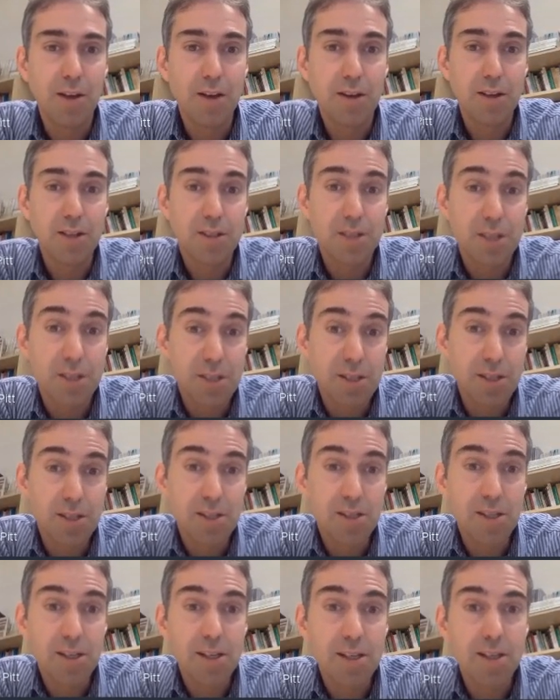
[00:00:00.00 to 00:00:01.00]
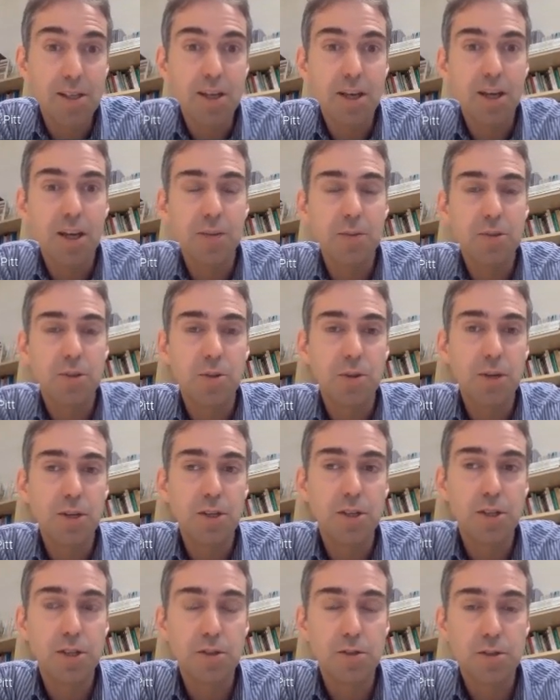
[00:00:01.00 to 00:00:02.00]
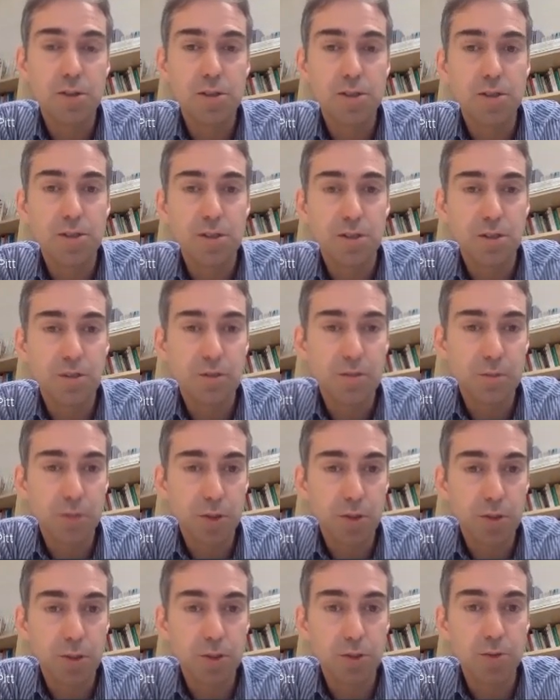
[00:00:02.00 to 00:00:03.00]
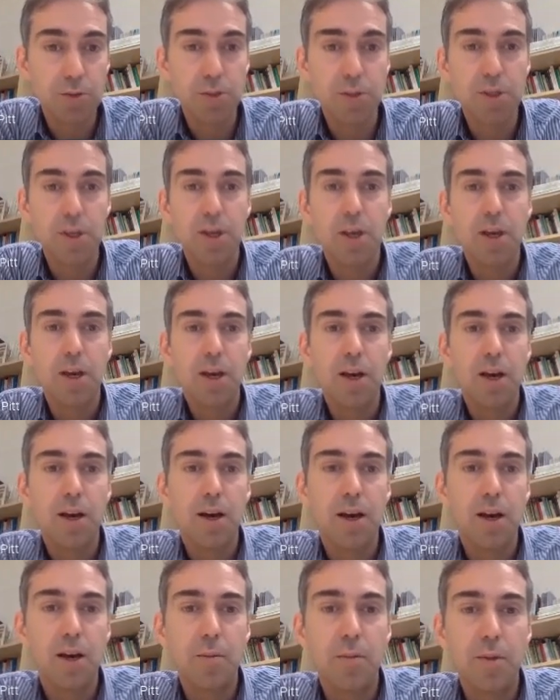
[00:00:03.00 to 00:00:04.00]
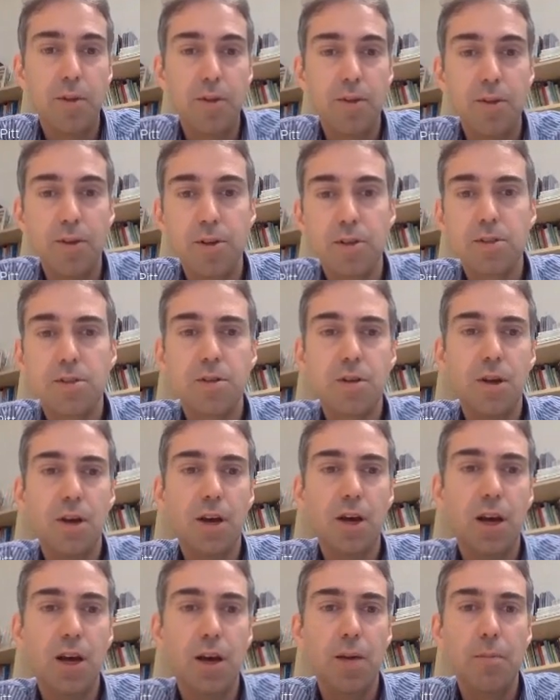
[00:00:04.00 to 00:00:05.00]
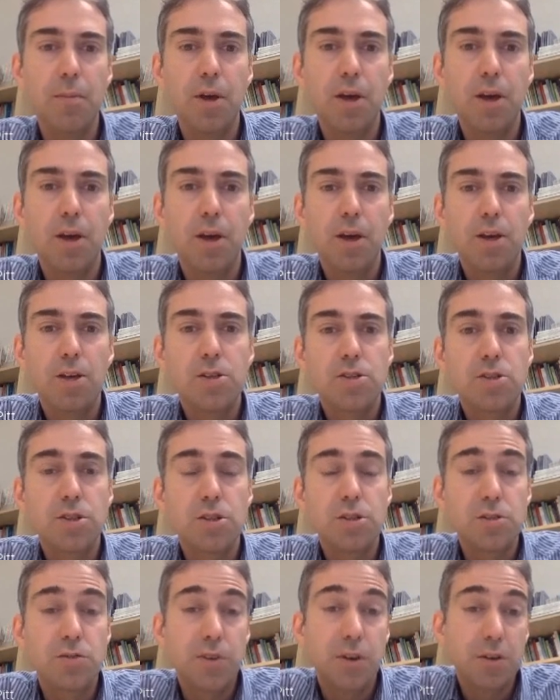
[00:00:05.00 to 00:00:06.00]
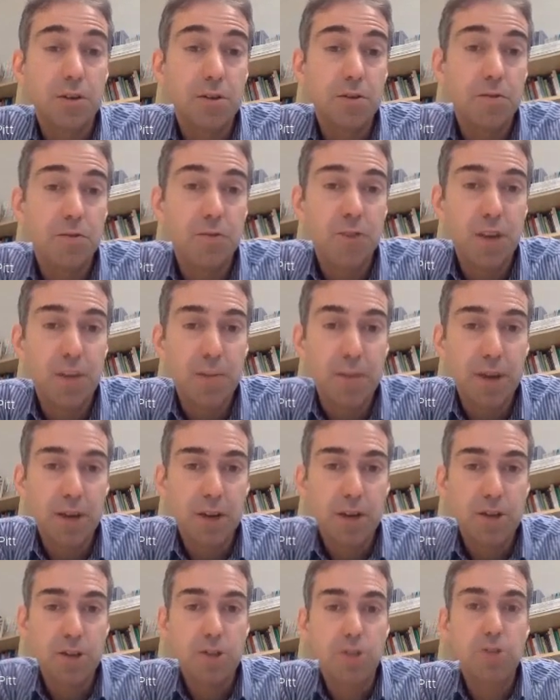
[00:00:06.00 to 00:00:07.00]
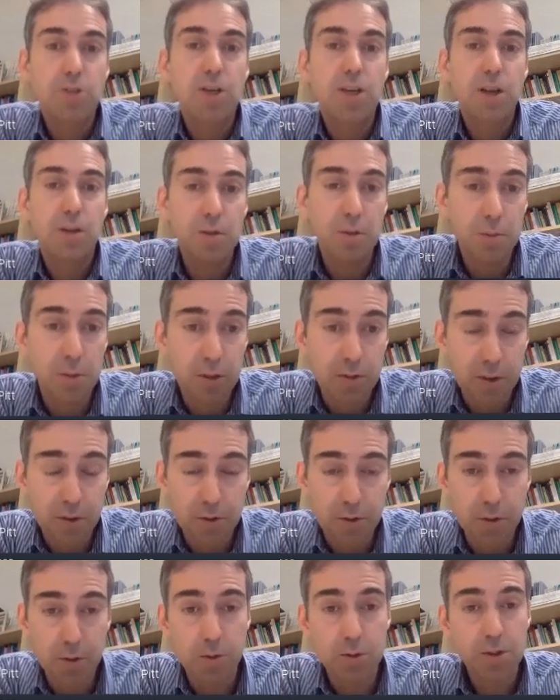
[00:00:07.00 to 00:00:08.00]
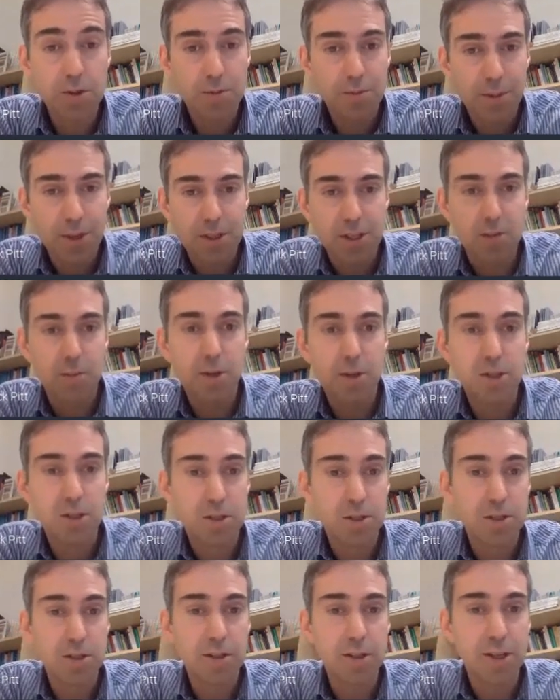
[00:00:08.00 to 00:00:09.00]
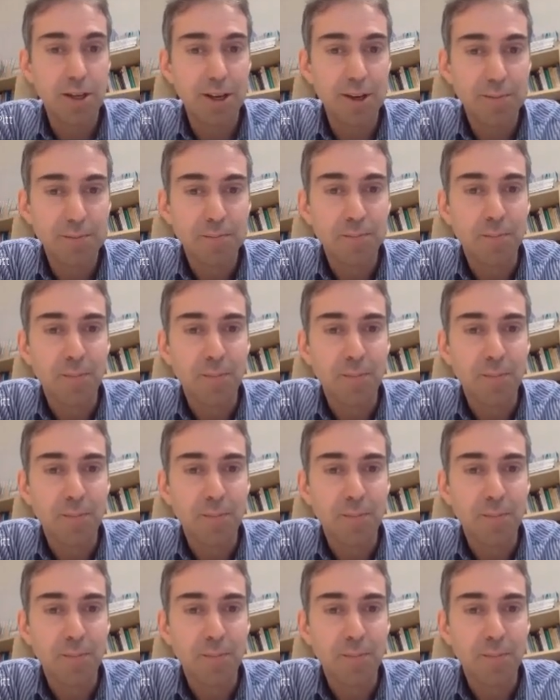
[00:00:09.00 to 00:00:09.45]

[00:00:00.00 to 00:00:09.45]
consistency between tutors on different modules, that students felt that feedback should help them moving forward, as I mentioned earlier,